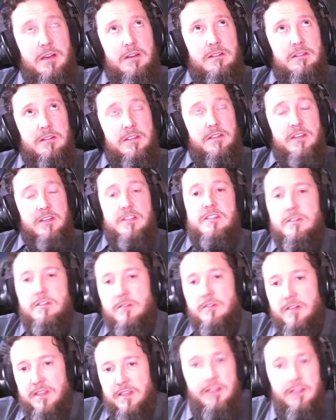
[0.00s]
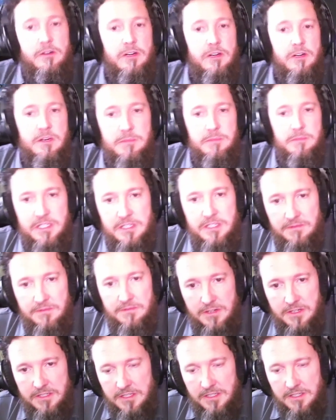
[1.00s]
you consider Ethereum as a
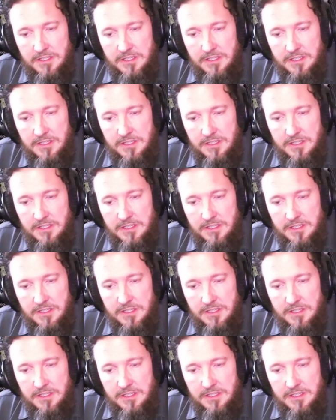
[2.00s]
different